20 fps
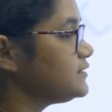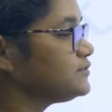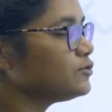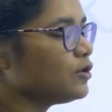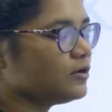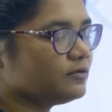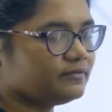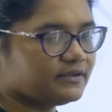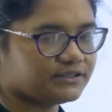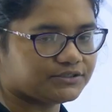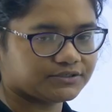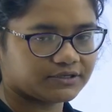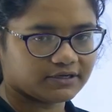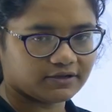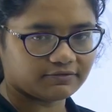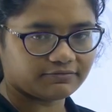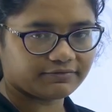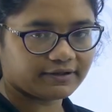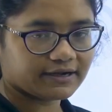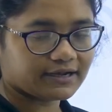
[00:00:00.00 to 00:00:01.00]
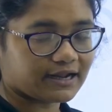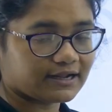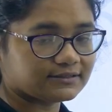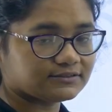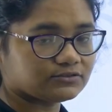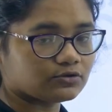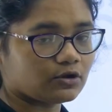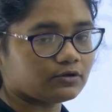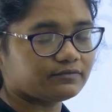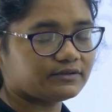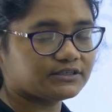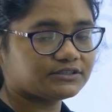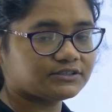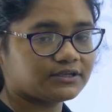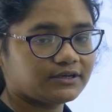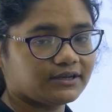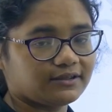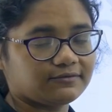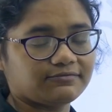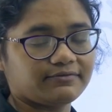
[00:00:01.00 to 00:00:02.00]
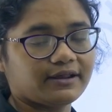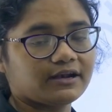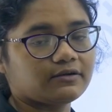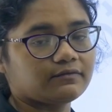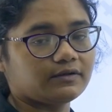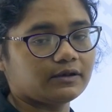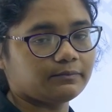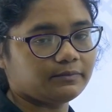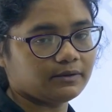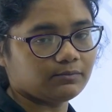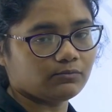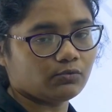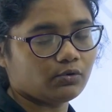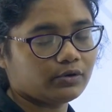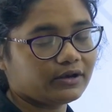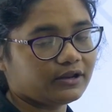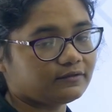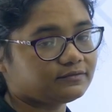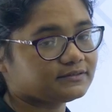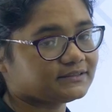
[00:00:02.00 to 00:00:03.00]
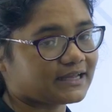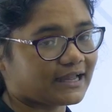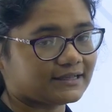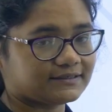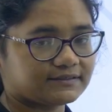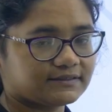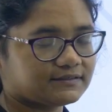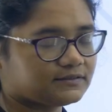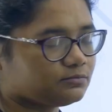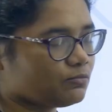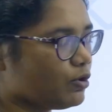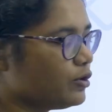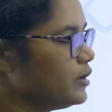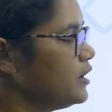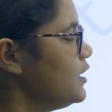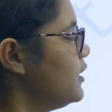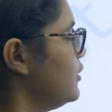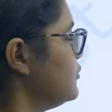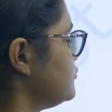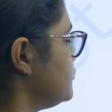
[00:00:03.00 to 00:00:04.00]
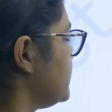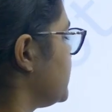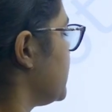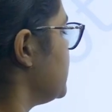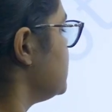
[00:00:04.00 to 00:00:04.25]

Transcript: as solvation effect and solvation effect will be more if size is small. So you